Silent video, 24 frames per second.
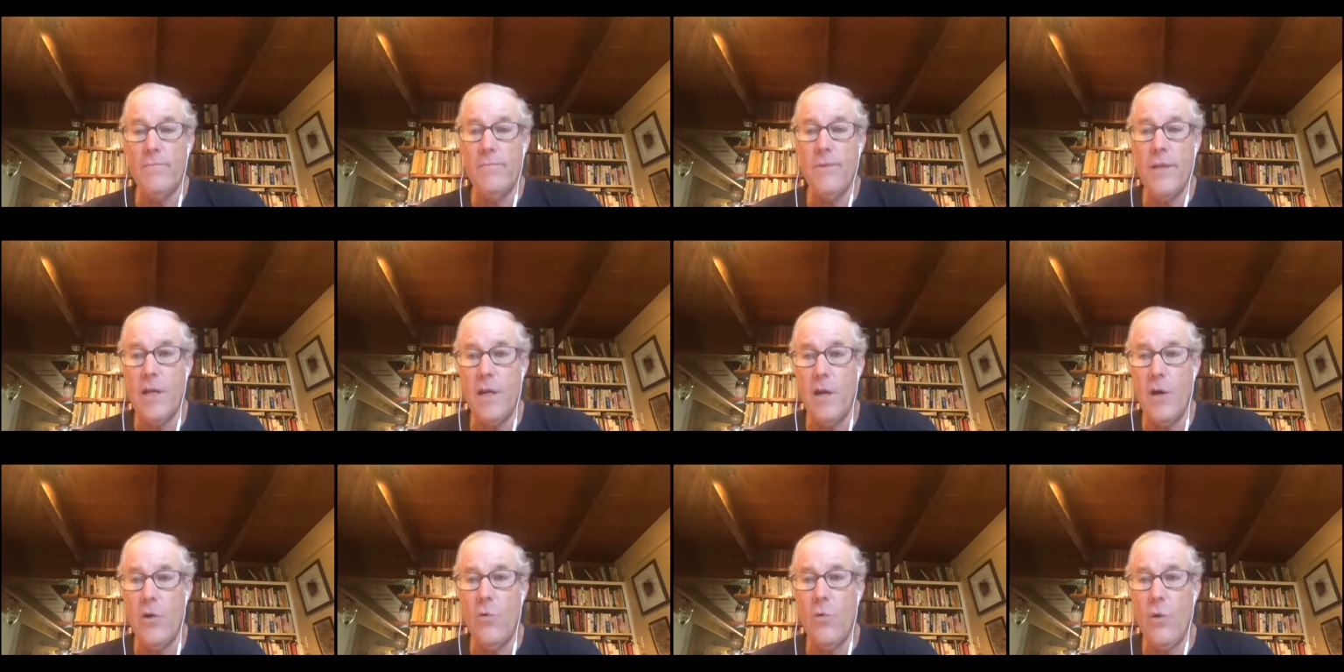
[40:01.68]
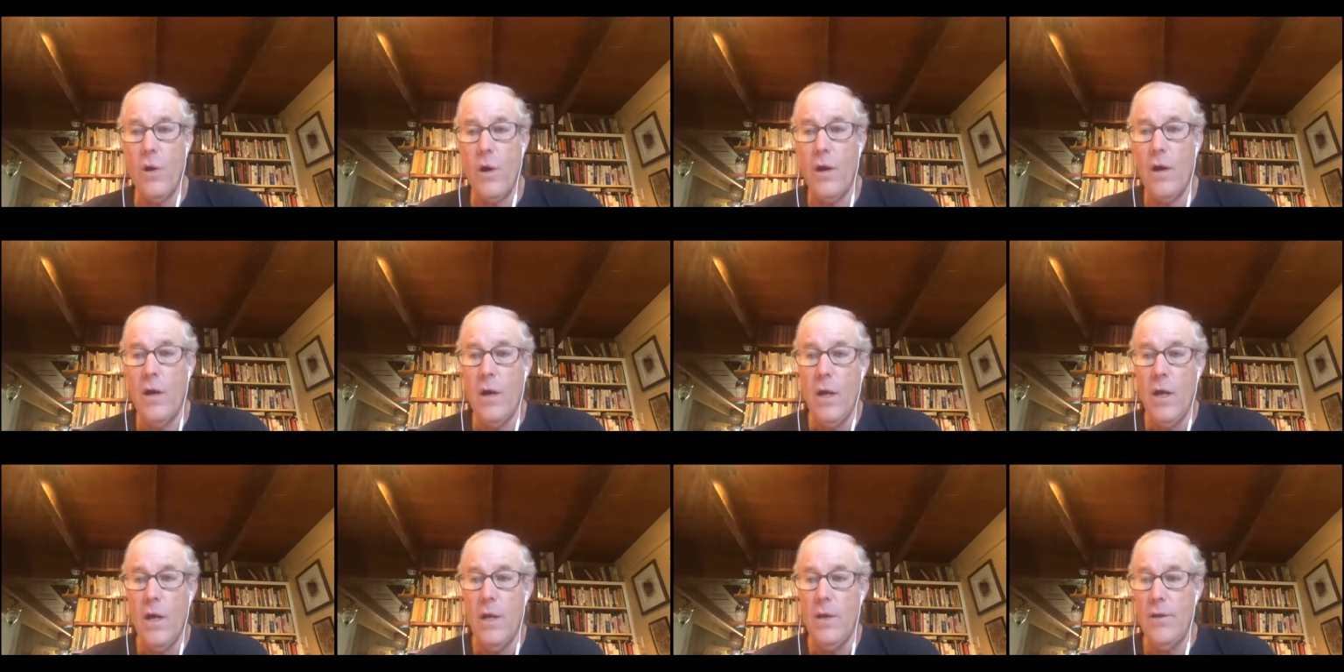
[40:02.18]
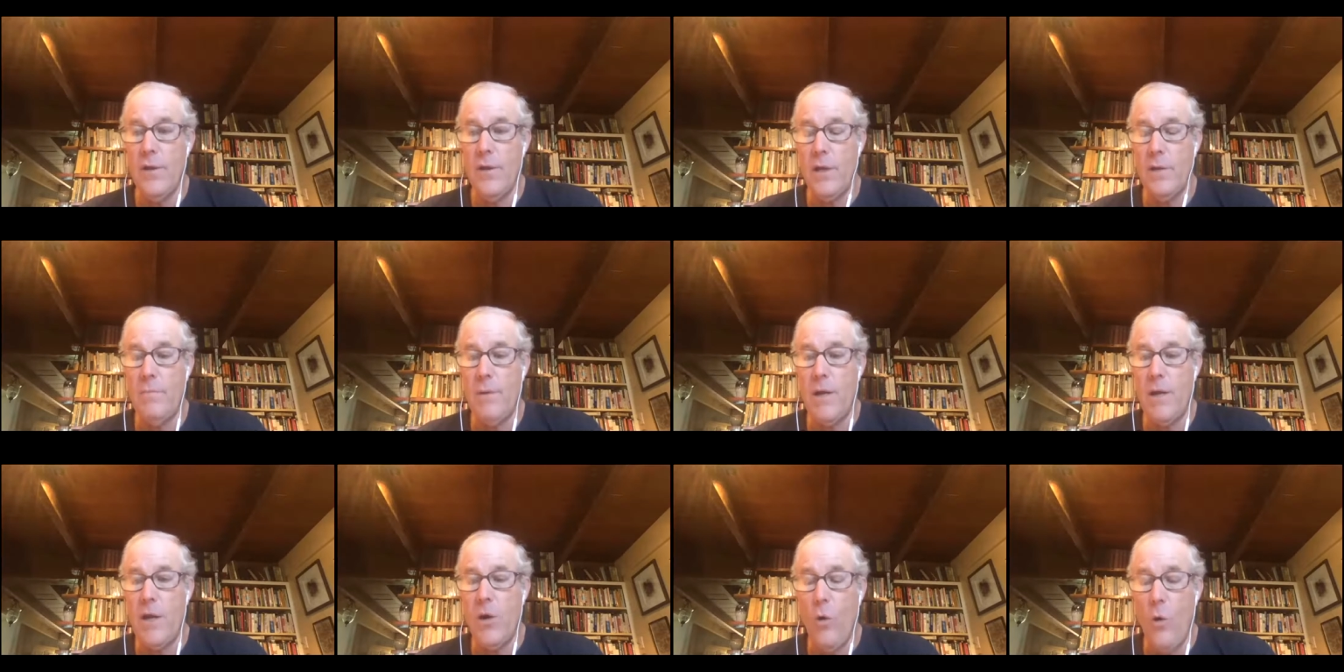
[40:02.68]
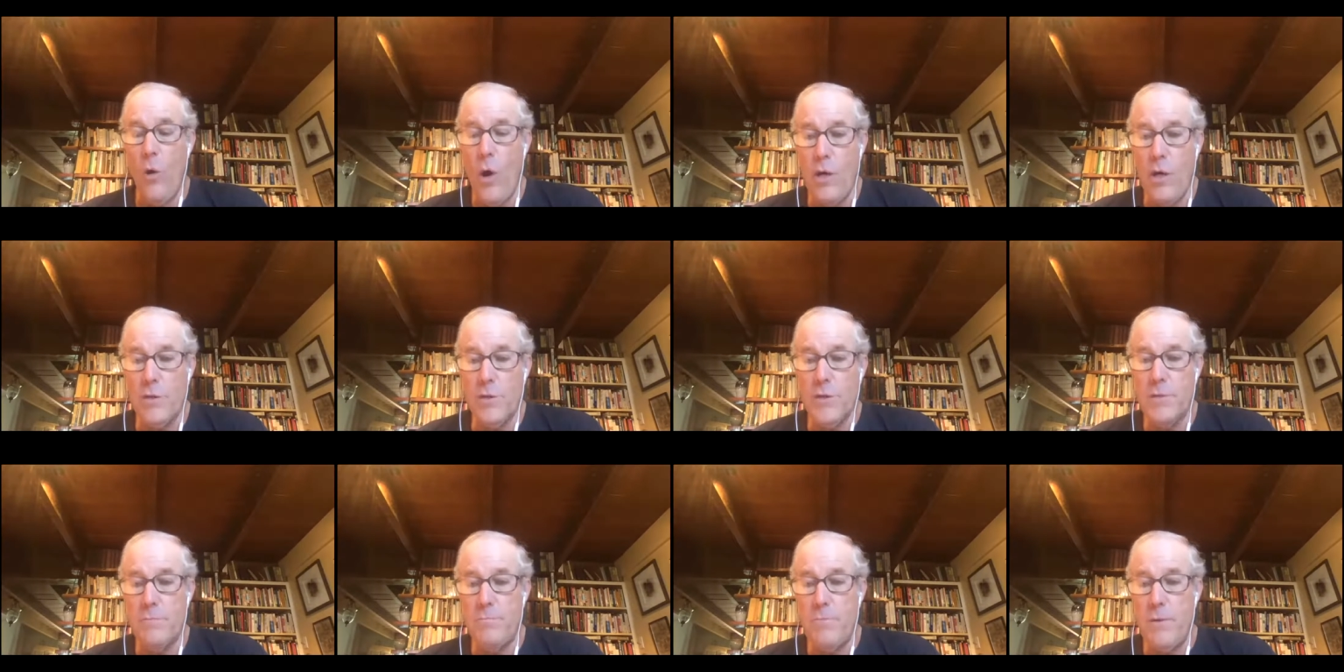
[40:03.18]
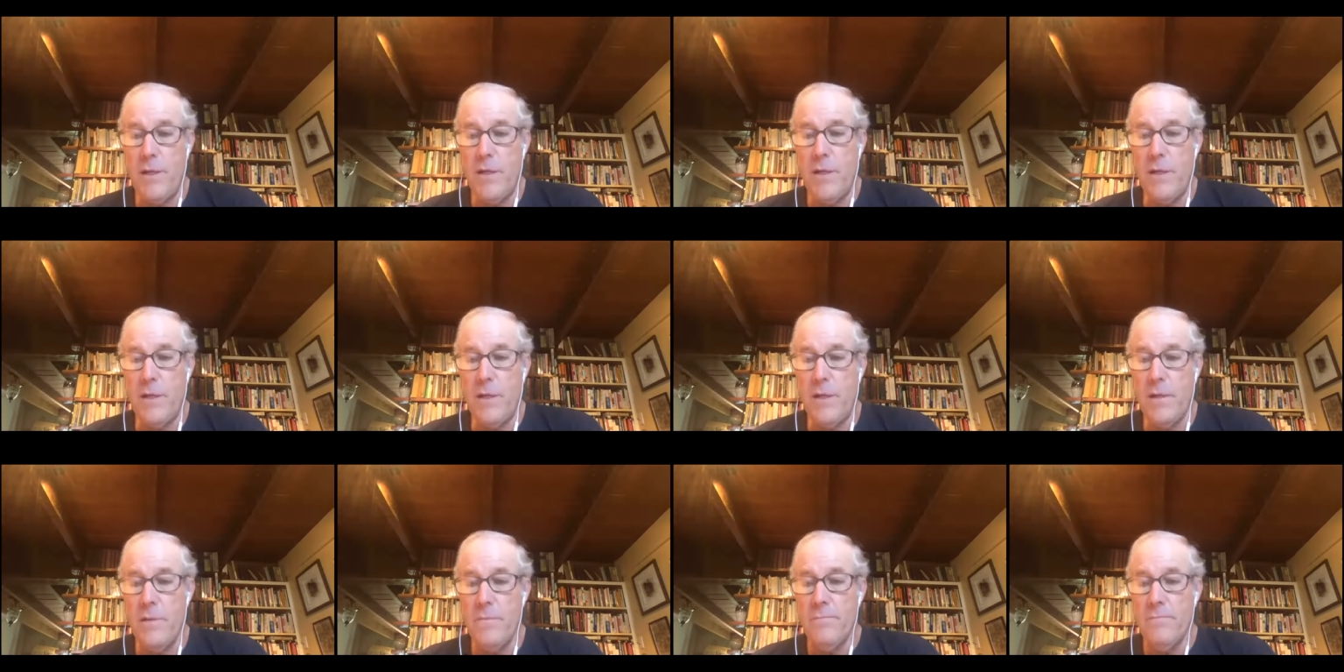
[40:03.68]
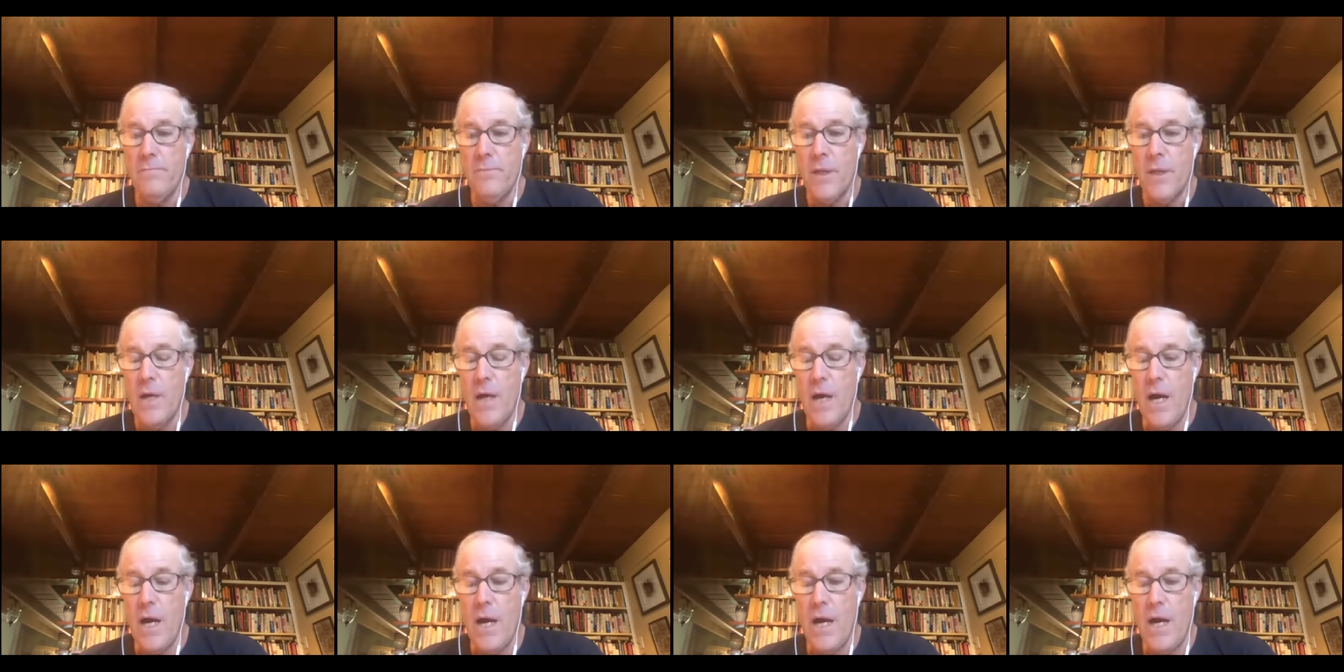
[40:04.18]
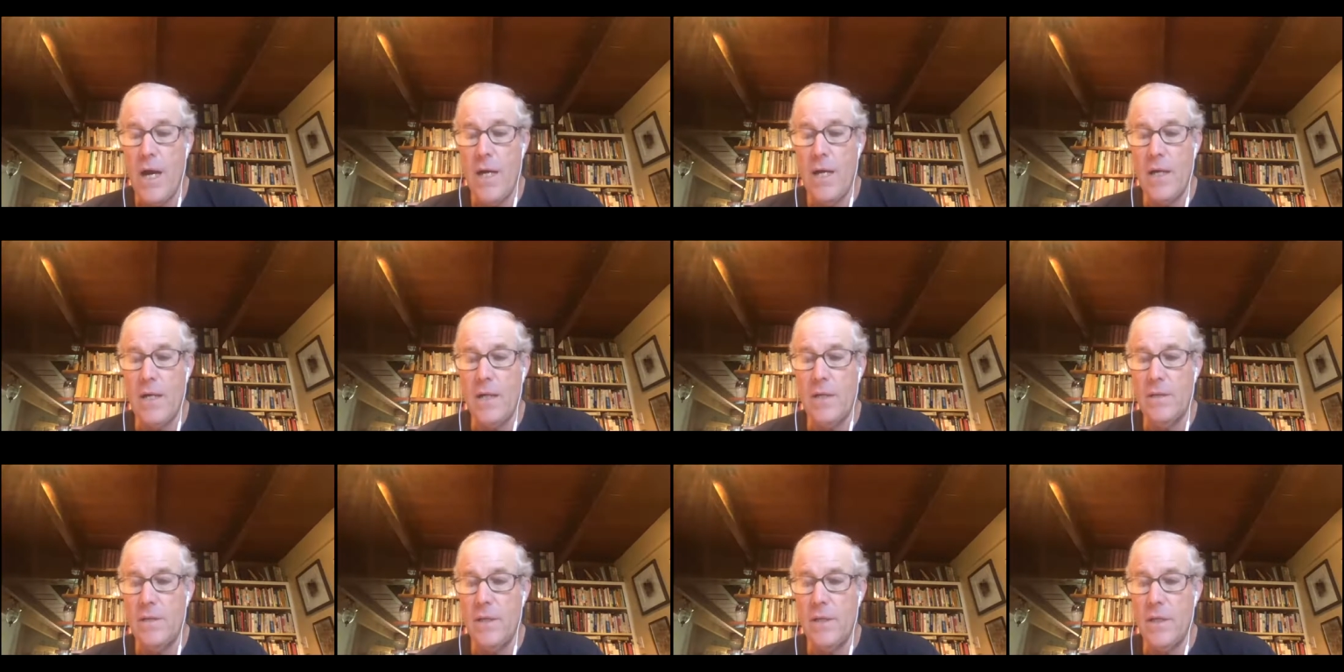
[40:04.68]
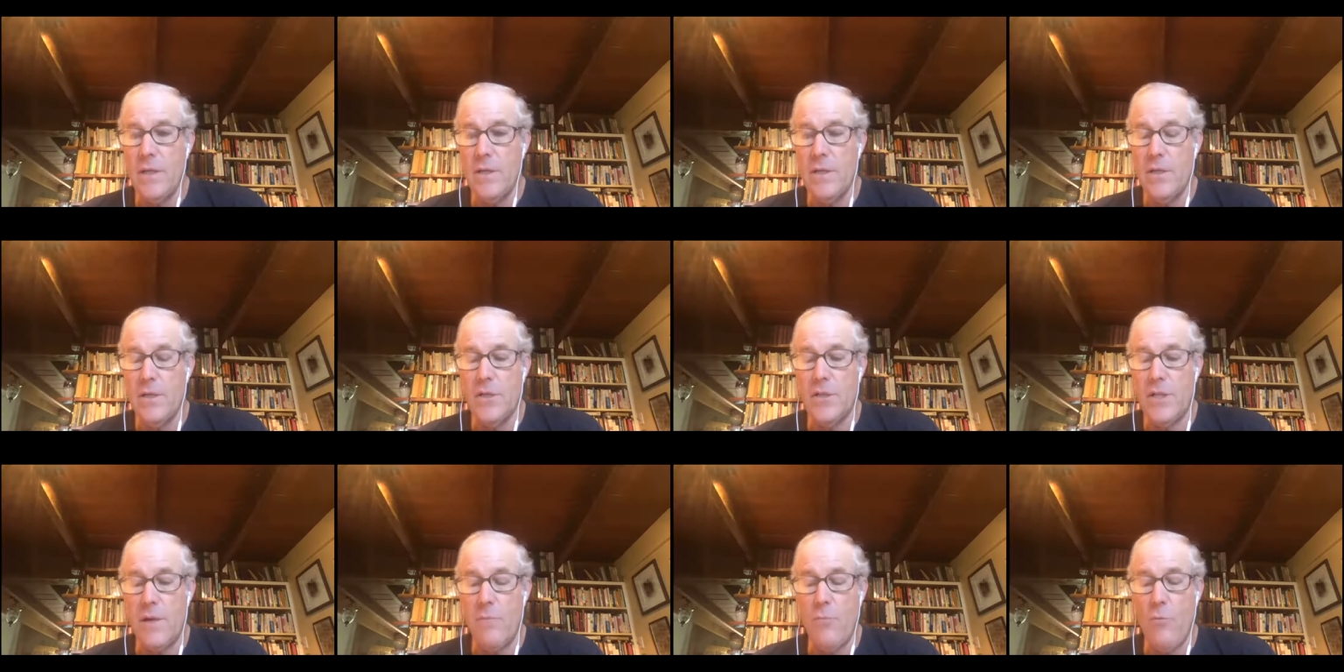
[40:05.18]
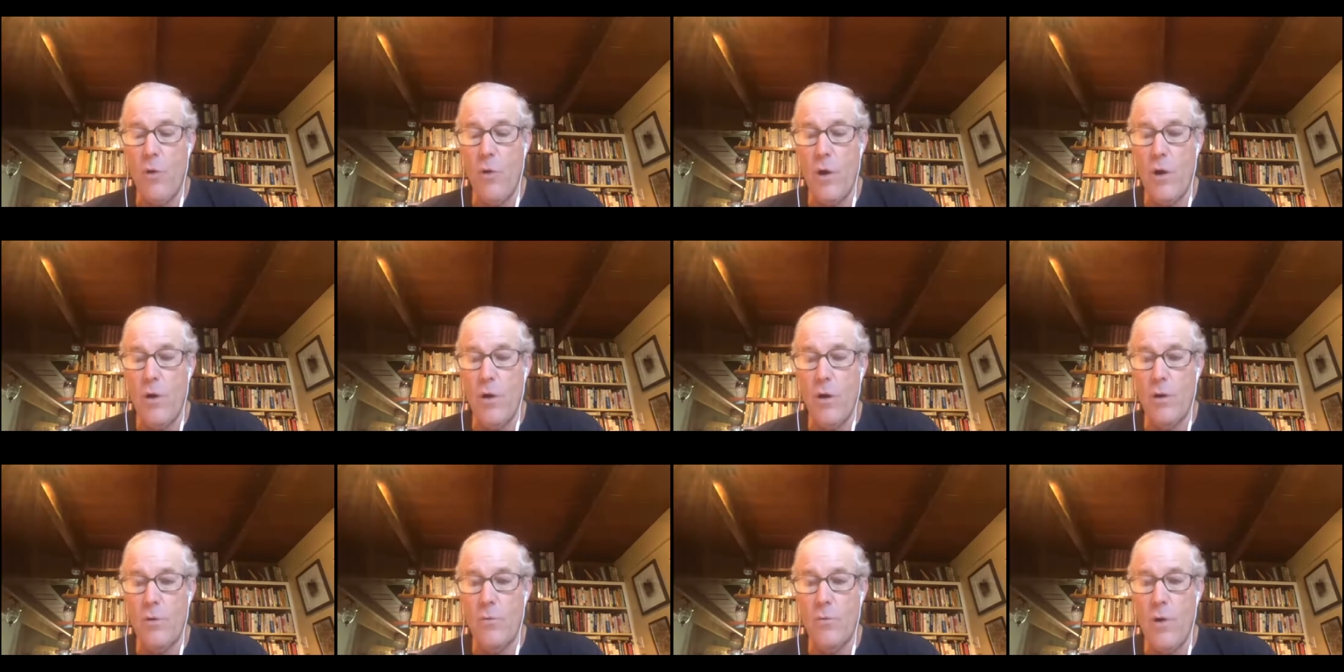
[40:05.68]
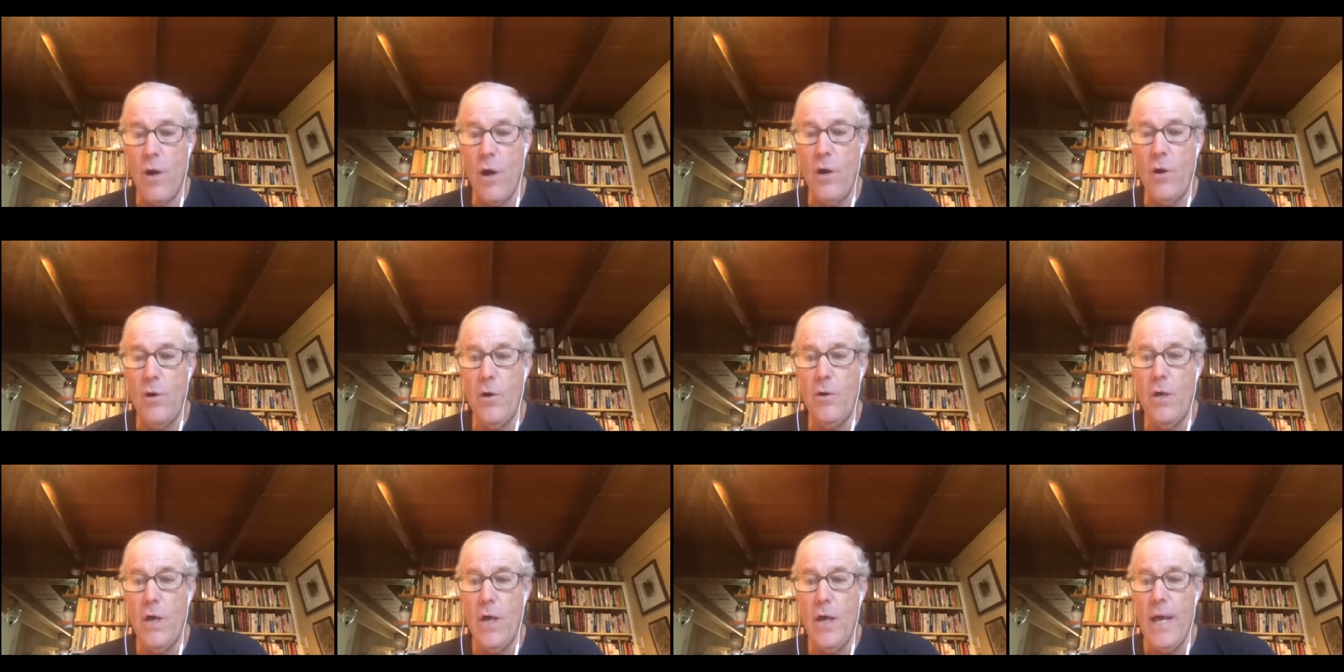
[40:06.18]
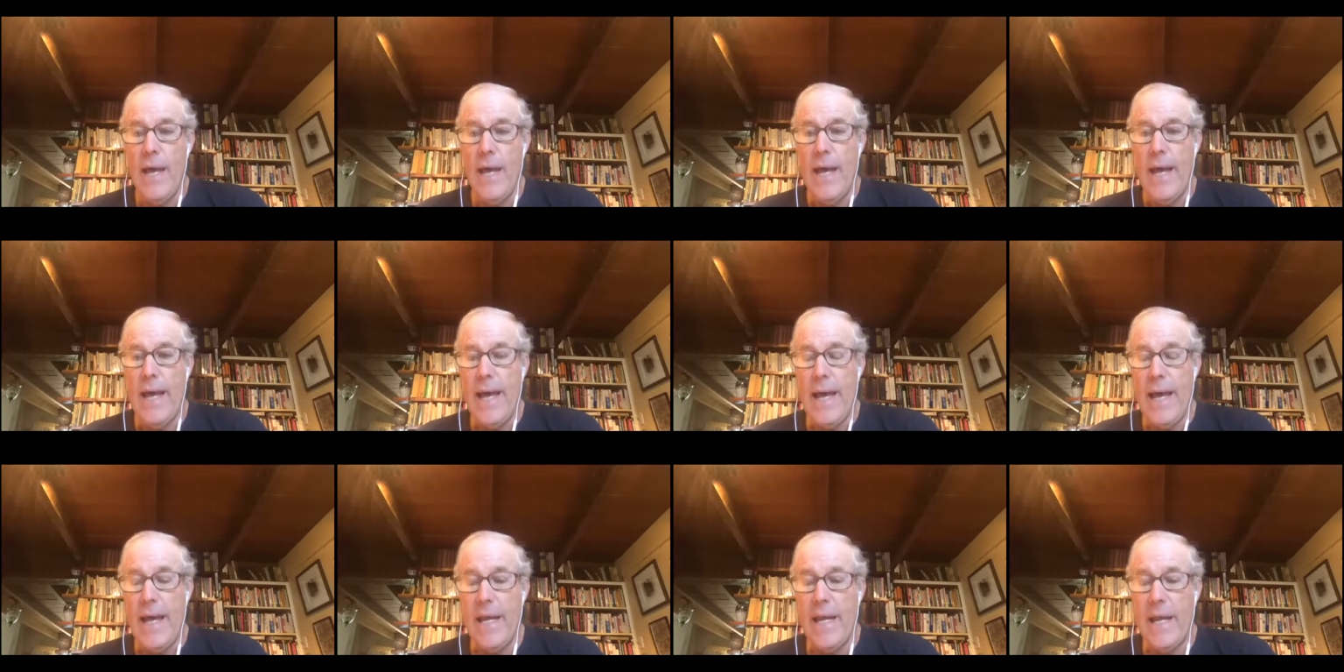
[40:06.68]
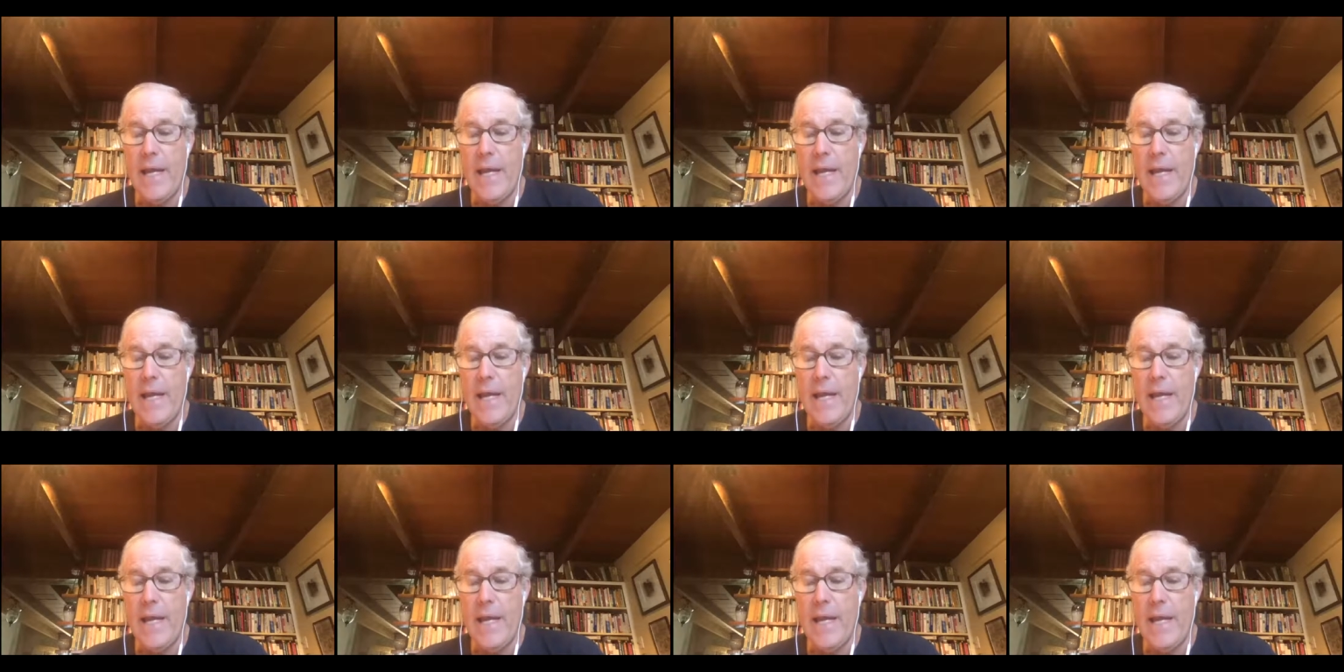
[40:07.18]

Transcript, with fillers: You know, where there can be an oil spill uh, uh, somewhere on a road, and they can